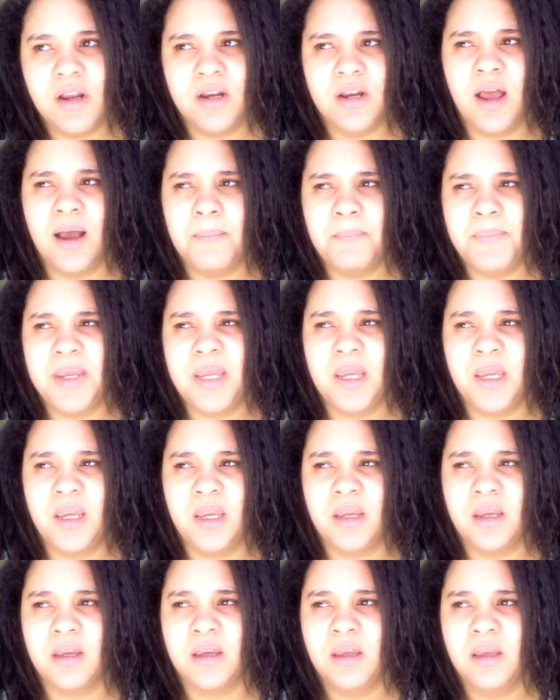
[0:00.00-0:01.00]
and not
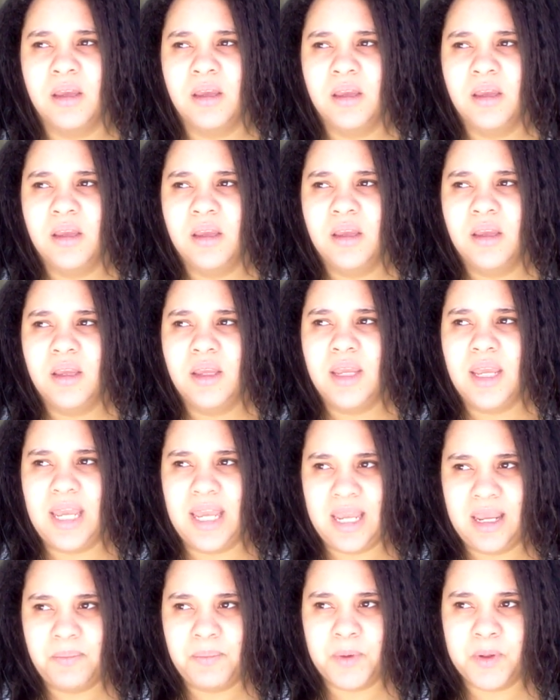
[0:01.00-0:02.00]
being
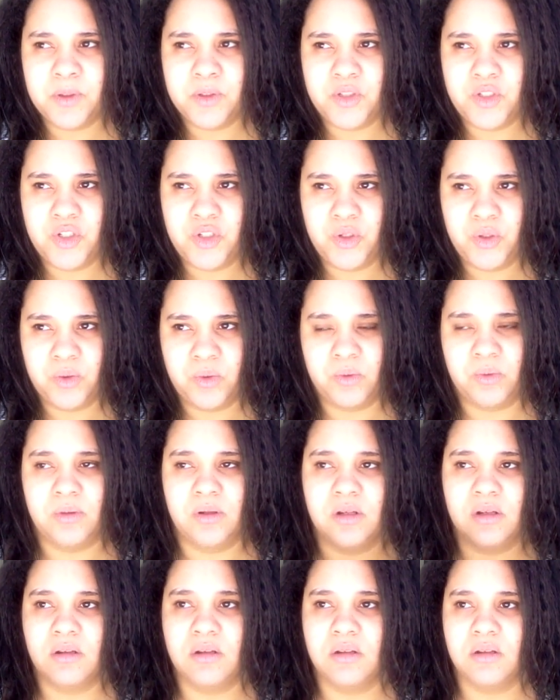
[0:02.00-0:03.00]
able
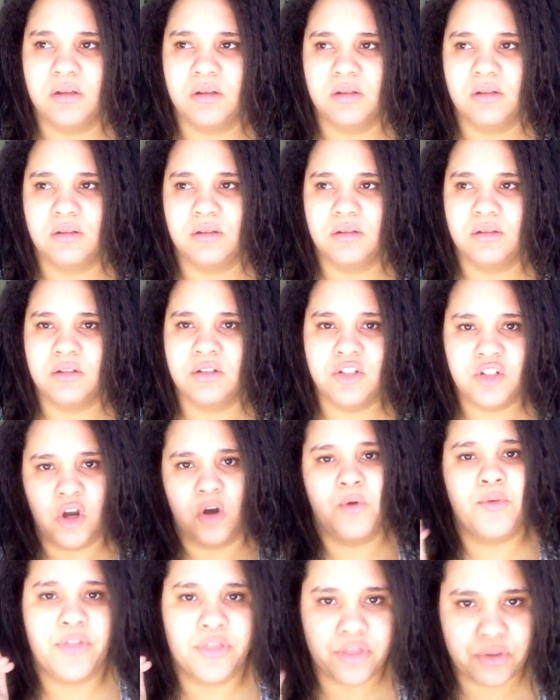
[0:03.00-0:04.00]
to
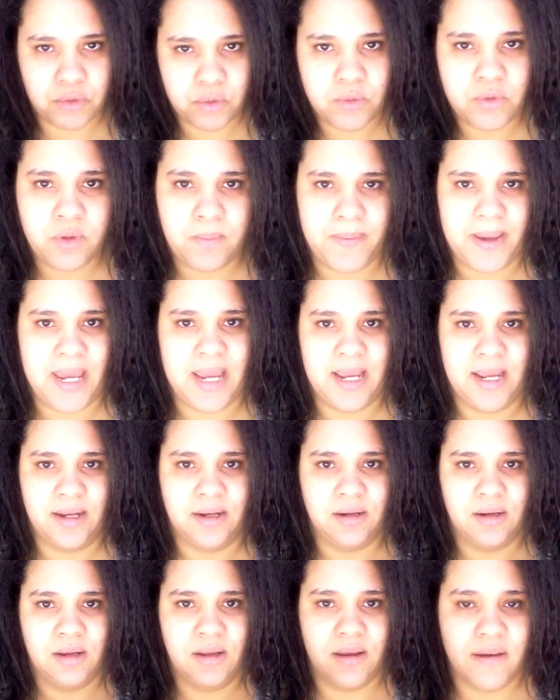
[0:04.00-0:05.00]
go through the
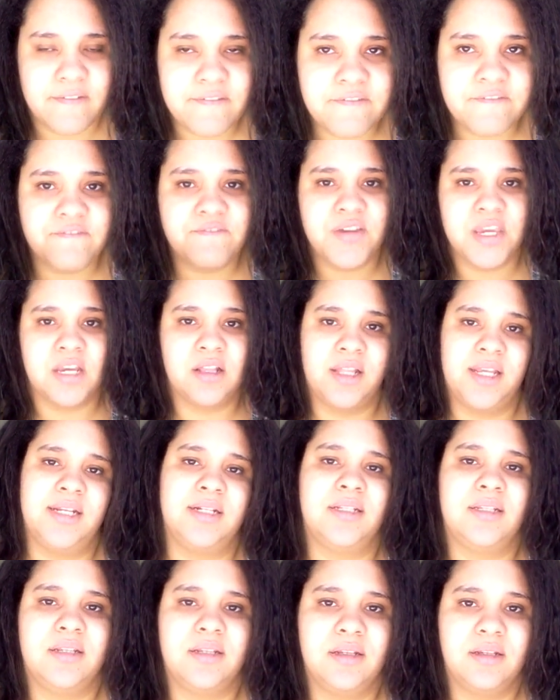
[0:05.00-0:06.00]
pain, feel
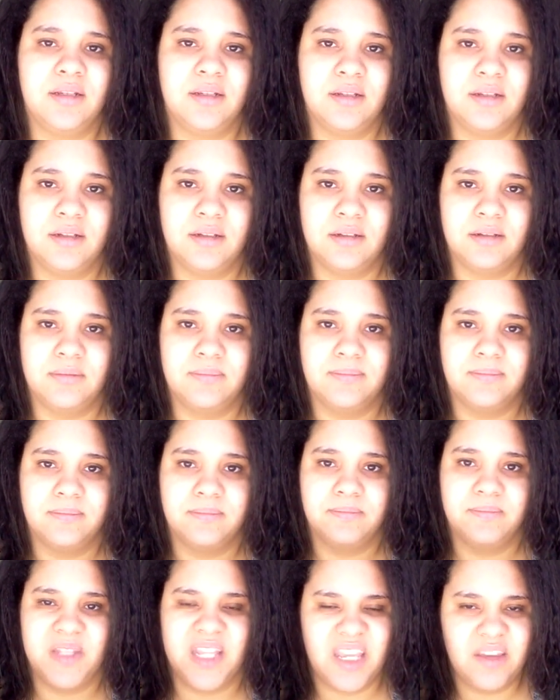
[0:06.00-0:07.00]
it,
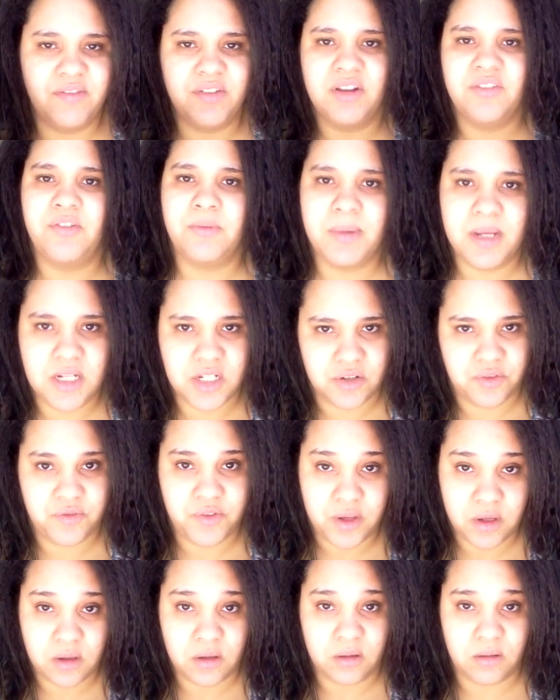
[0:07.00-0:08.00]
even if it makes you
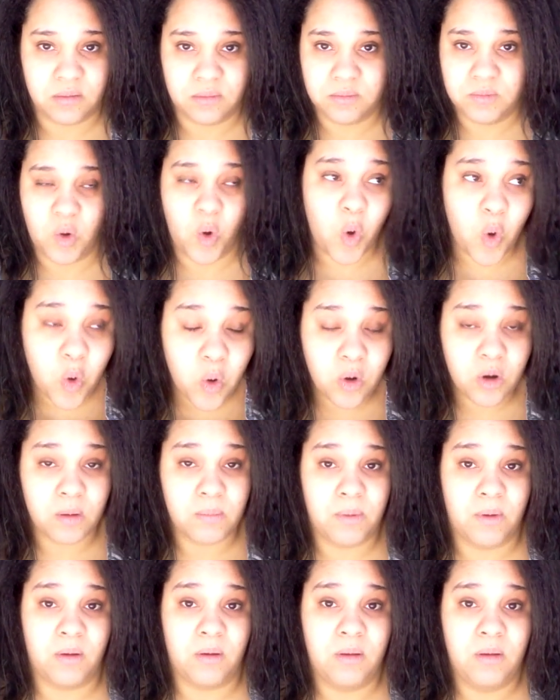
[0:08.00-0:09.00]
feel
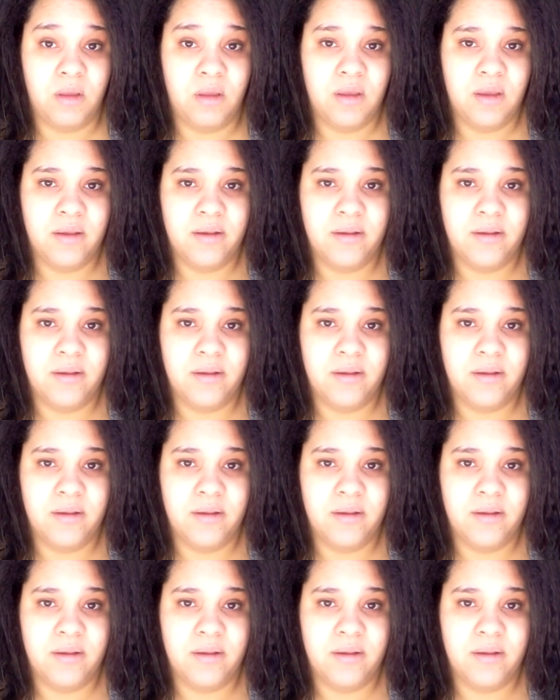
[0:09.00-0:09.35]
horrible.